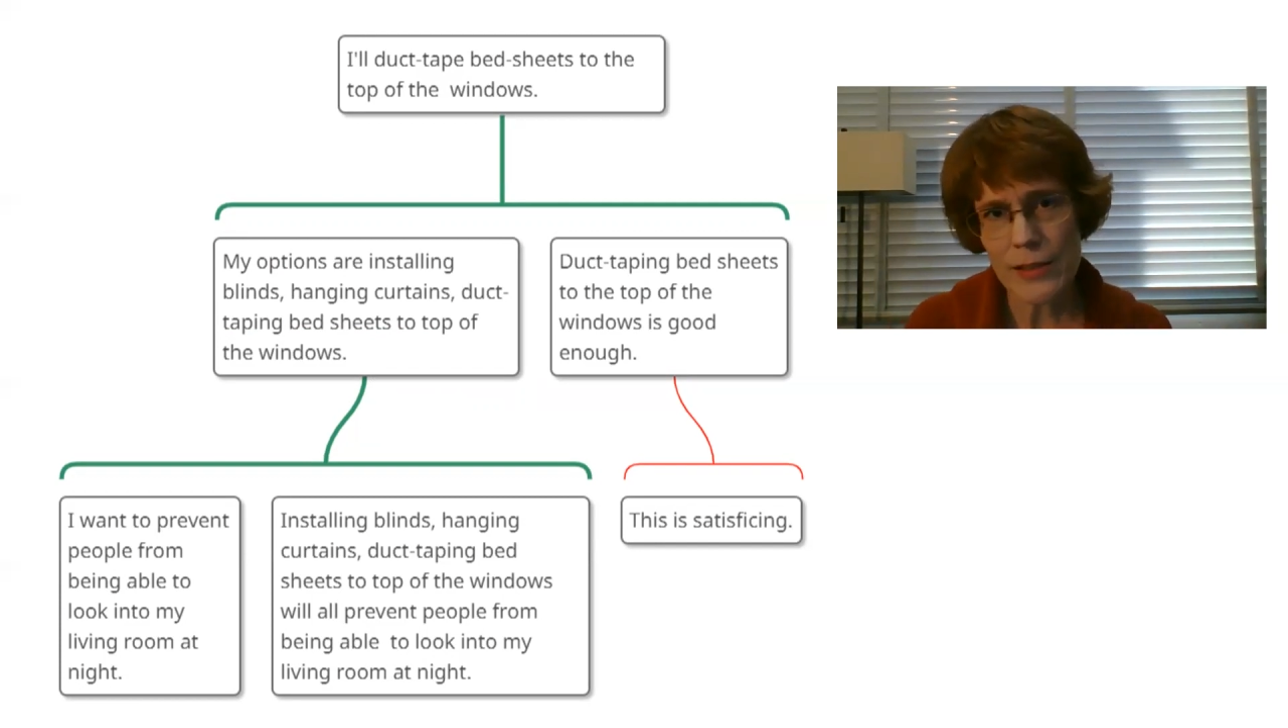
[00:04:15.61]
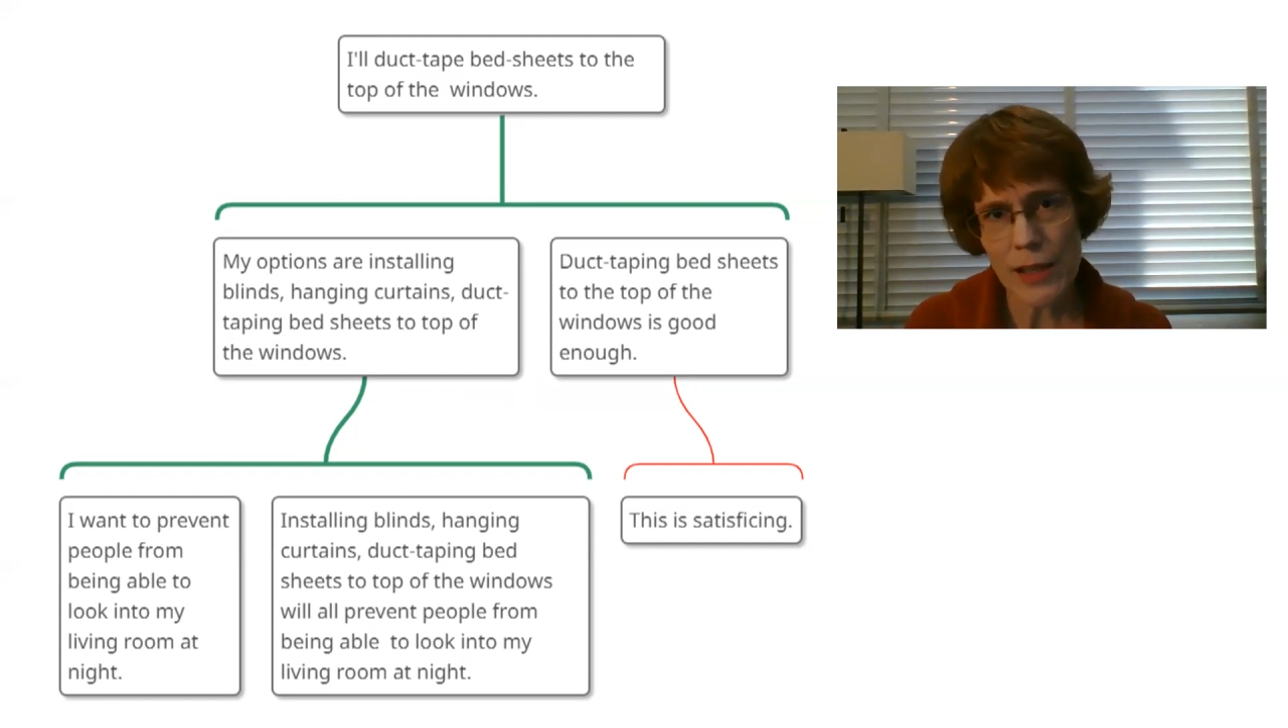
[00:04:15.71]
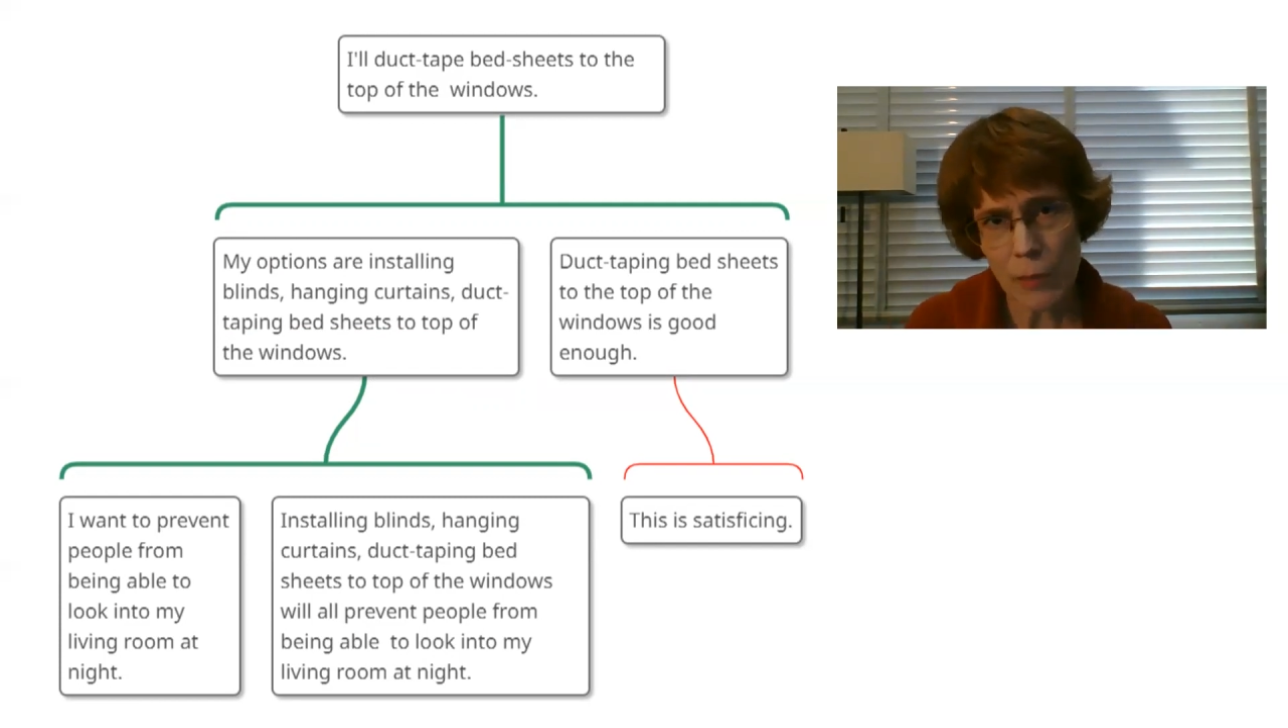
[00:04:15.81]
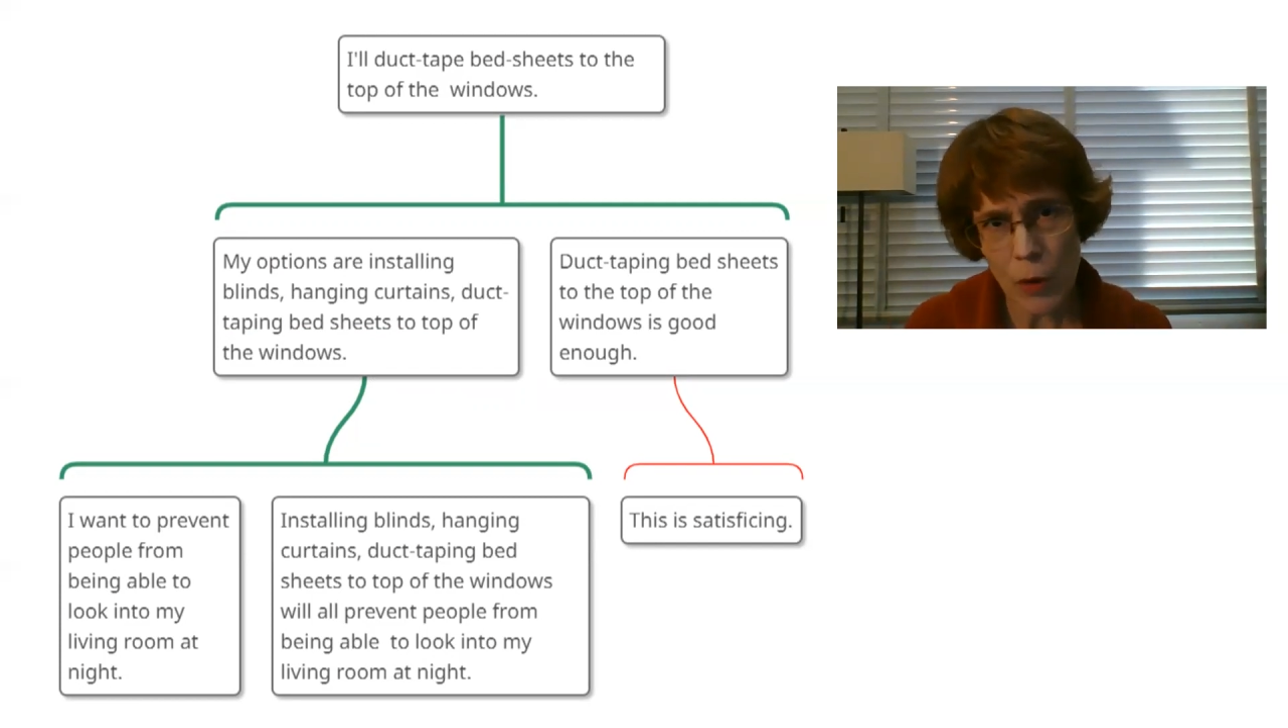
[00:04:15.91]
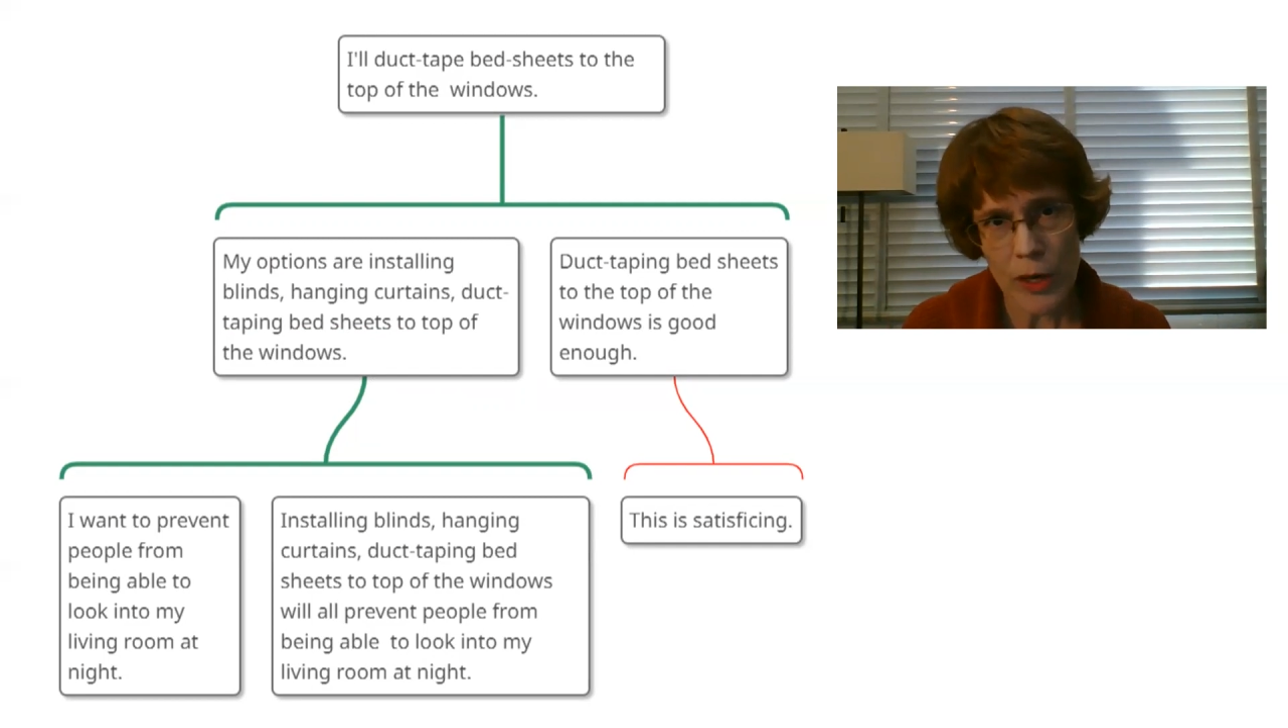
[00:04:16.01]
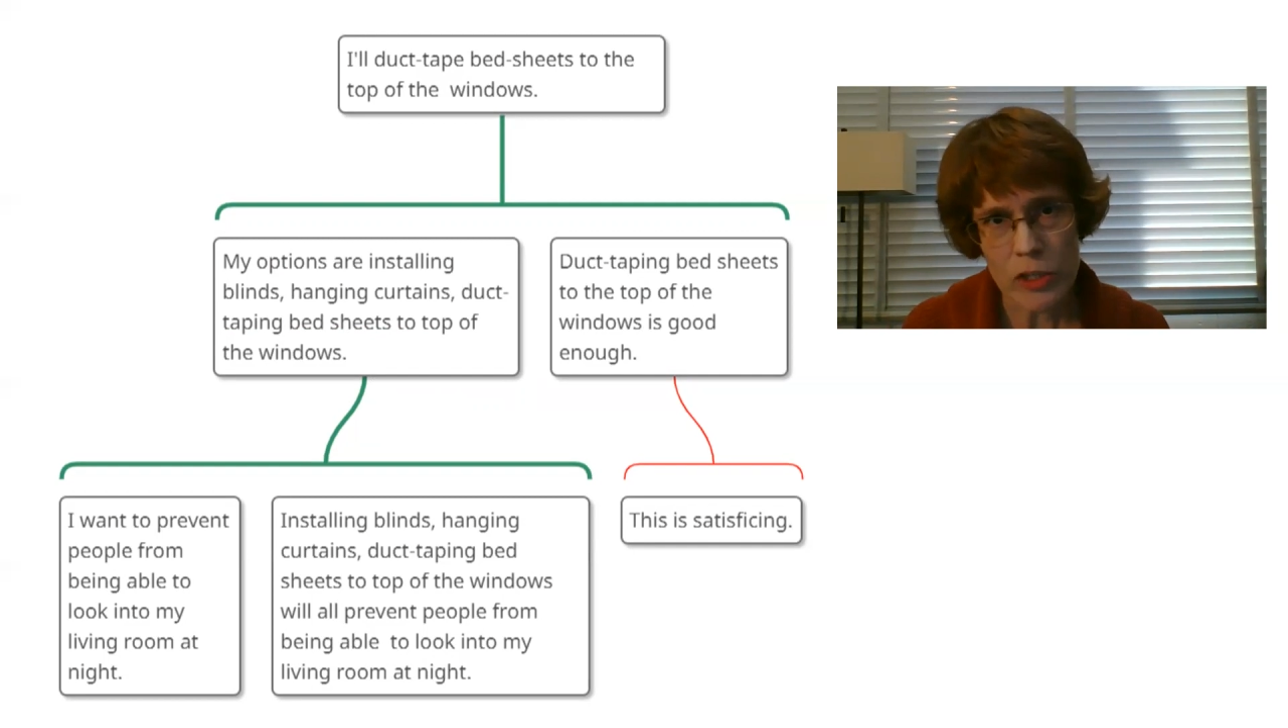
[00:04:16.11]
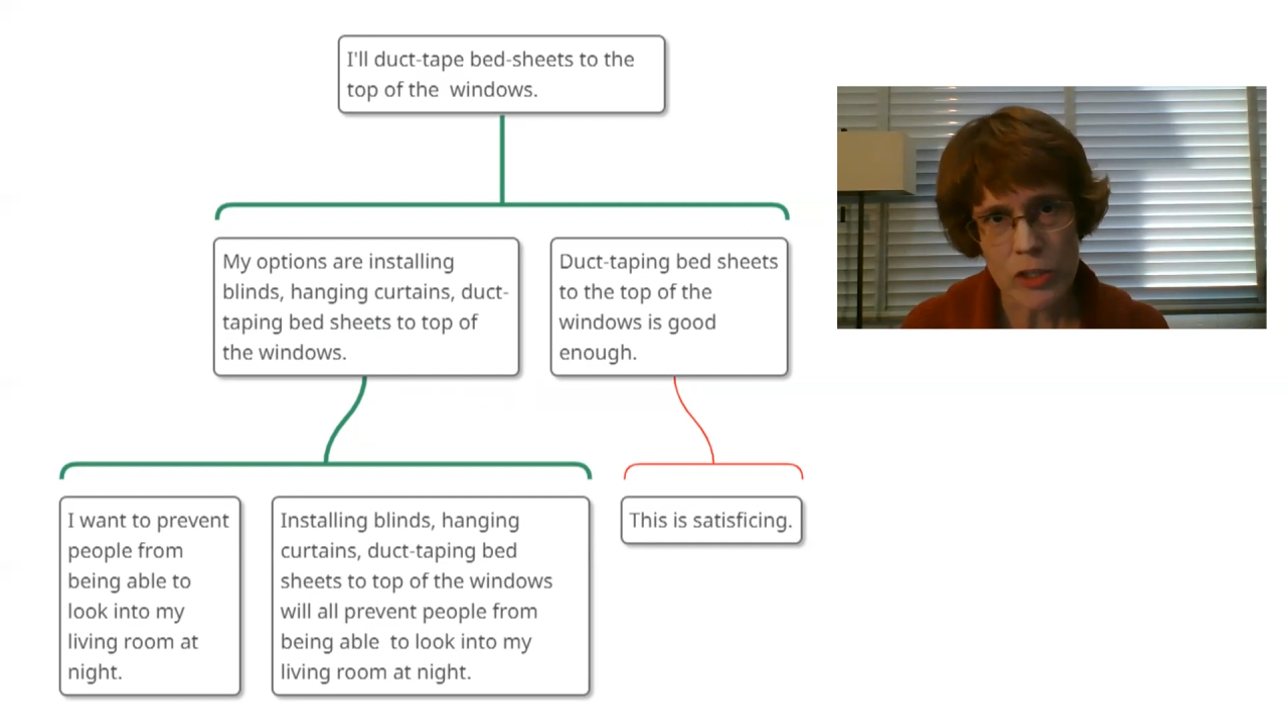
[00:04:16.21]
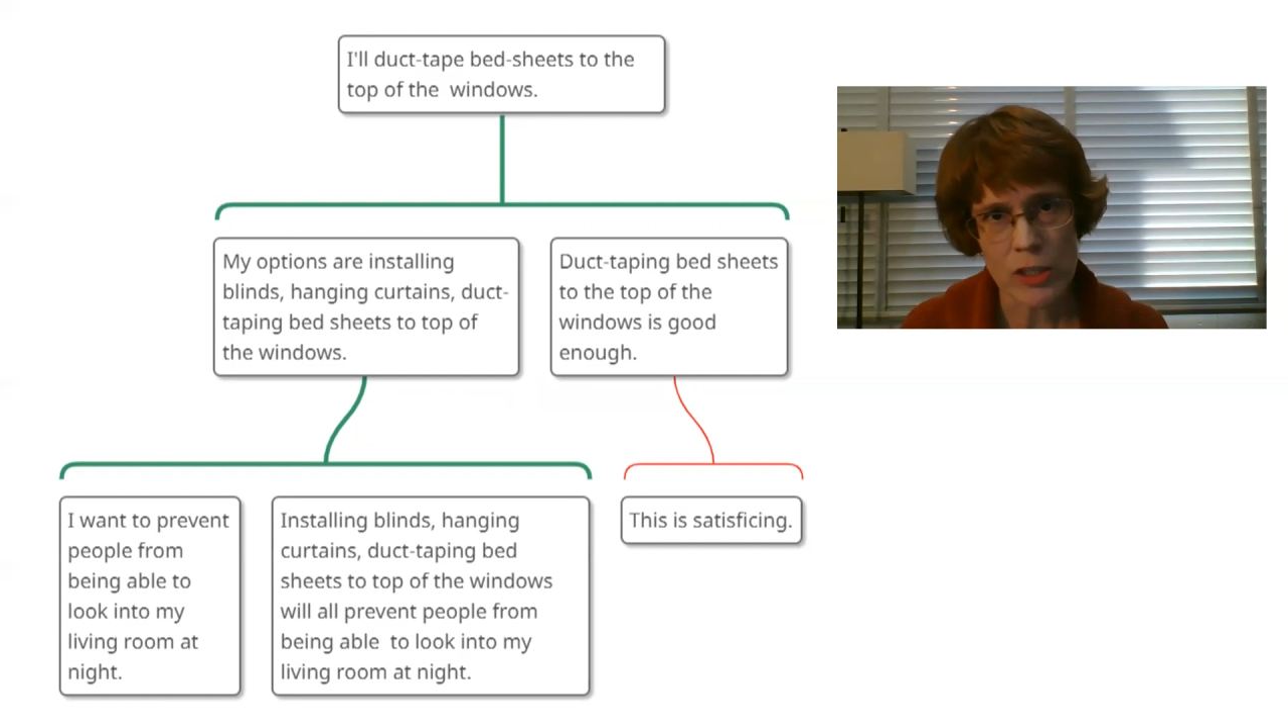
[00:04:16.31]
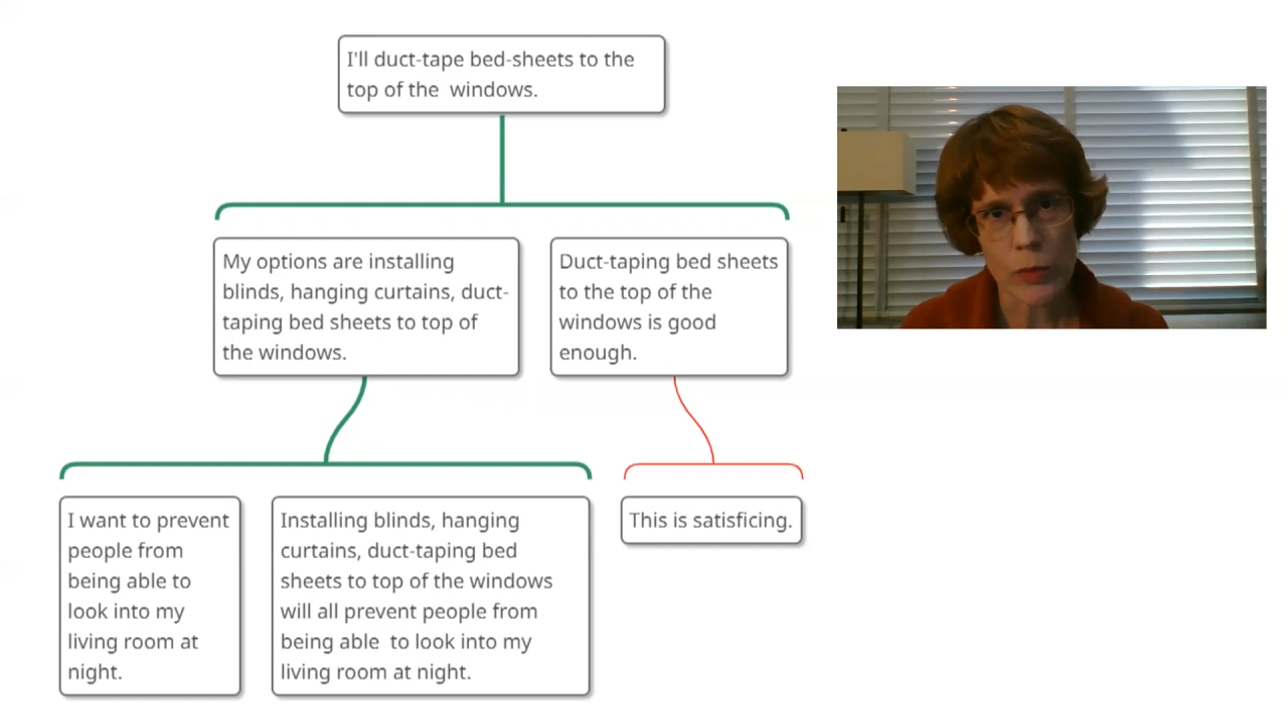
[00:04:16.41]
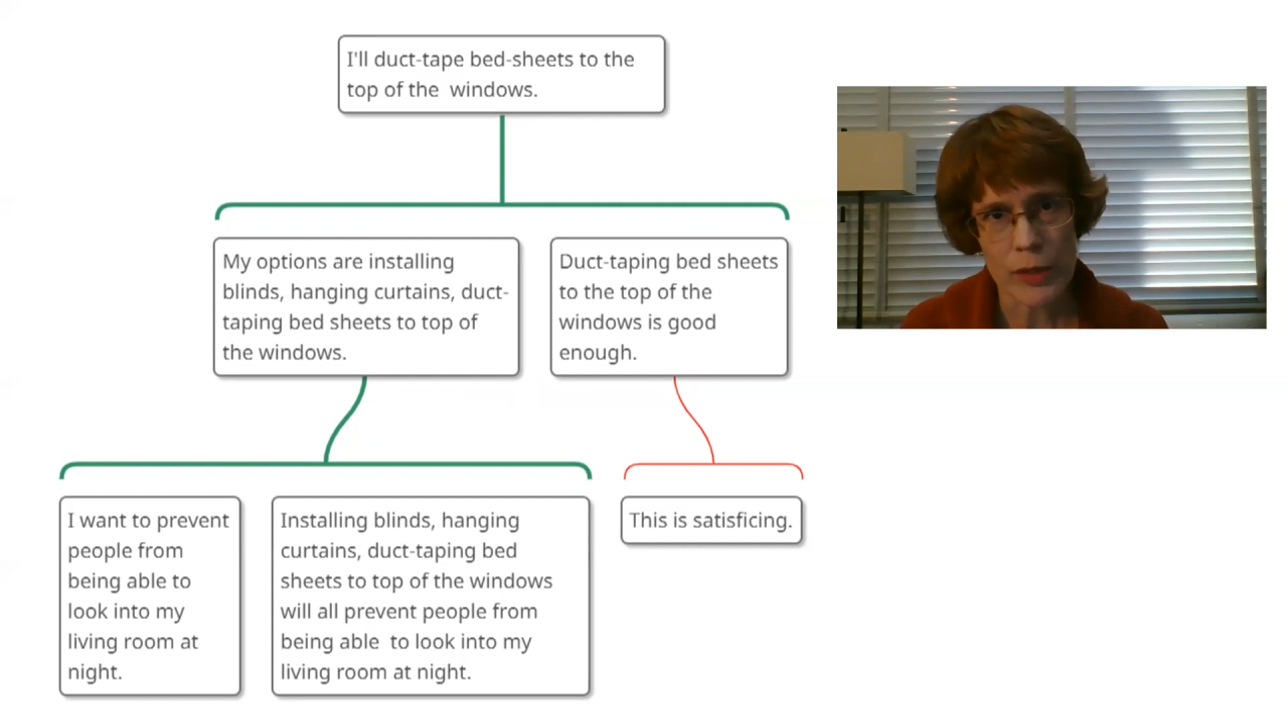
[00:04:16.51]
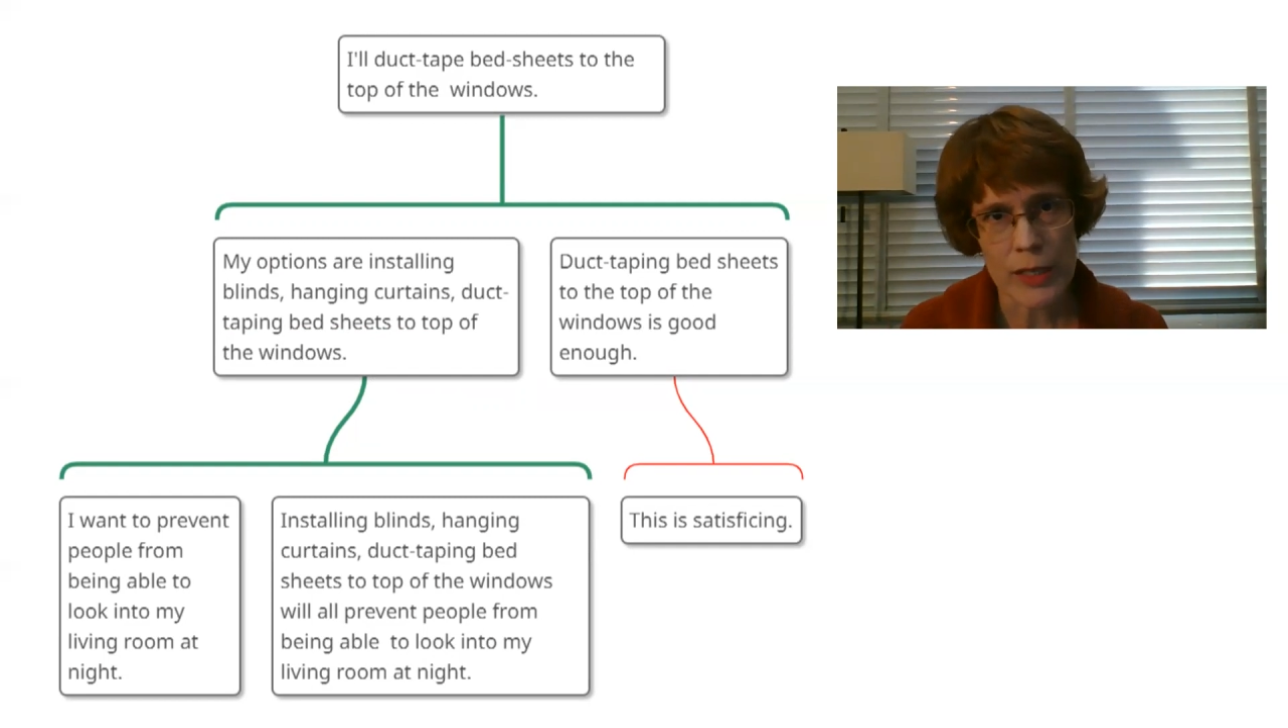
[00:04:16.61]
some questions that we